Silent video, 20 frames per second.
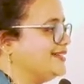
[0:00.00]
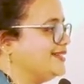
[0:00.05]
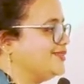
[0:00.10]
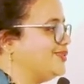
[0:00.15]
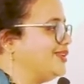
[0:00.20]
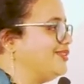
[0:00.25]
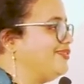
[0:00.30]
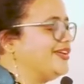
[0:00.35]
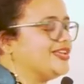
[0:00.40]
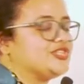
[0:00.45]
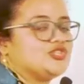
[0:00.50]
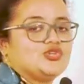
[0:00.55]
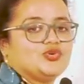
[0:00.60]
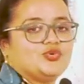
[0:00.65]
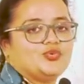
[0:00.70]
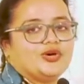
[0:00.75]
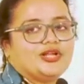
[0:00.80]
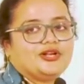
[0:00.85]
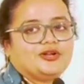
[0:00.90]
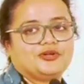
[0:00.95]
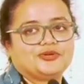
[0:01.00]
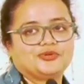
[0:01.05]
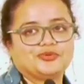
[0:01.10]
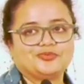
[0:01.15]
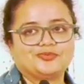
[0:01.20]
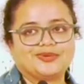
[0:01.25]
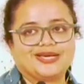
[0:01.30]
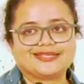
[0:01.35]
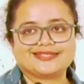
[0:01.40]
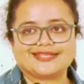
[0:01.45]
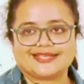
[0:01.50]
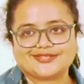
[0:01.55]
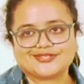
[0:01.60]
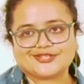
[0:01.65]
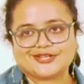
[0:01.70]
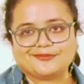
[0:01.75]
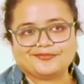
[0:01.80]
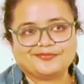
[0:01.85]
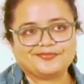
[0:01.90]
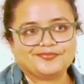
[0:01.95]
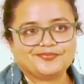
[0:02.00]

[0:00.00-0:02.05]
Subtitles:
It will fetch you 1 or 2 marks extra.